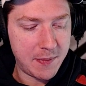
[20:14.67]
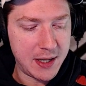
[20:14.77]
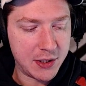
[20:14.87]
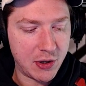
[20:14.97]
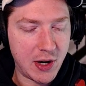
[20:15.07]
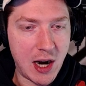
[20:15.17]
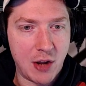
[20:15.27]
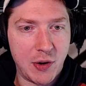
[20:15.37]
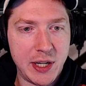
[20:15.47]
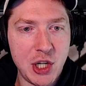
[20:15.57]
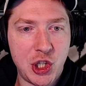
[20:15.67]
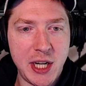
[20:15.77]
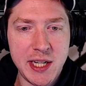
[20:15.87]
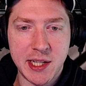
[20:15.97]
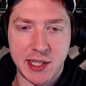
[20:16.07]
there any
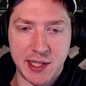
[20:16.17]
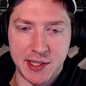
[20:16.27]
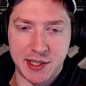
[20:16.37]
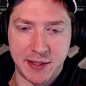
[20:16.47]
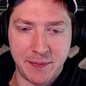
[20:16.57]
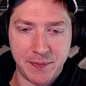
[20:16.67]
geniuses?